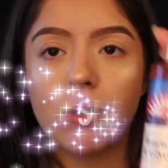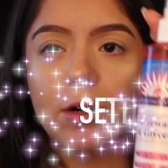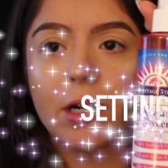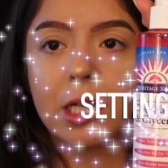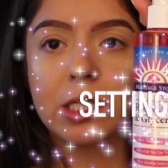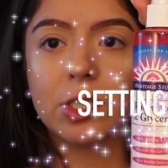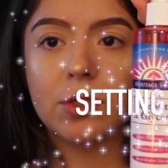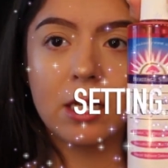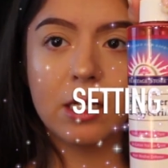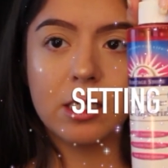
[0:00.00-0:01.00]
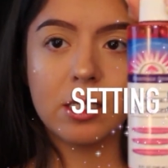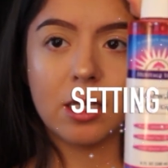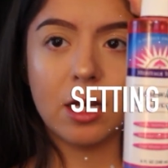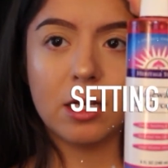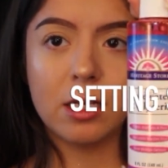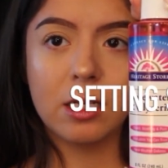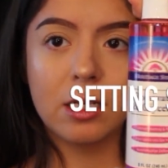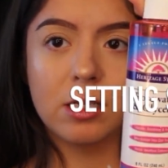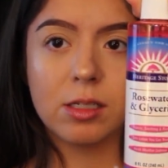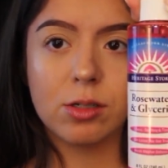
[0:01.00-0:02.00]
water and glycerin. It's tight.
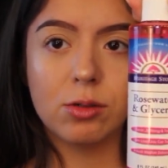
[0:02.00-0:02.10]
It's